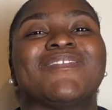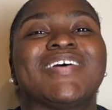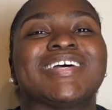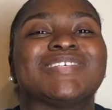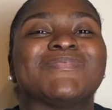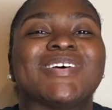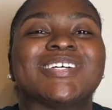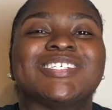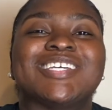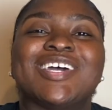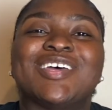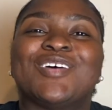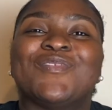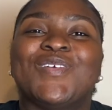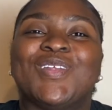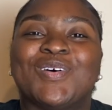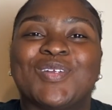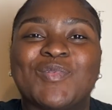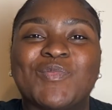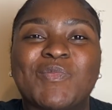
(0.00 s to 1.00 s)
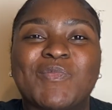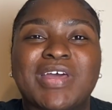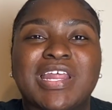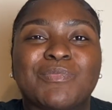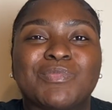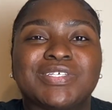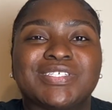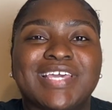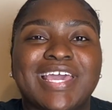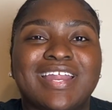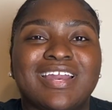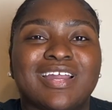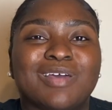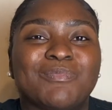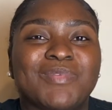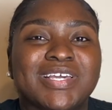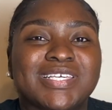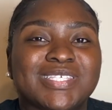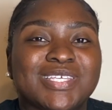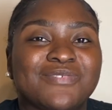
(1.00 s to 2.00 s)
back to my channel. If you don't know me, my name is Katie and I
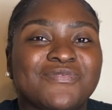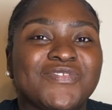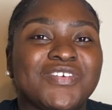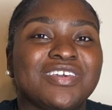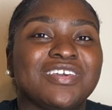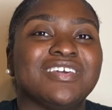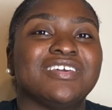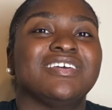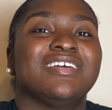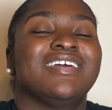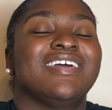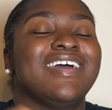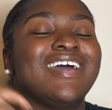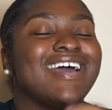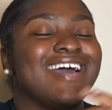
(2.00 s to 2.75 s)
make stuff vegan.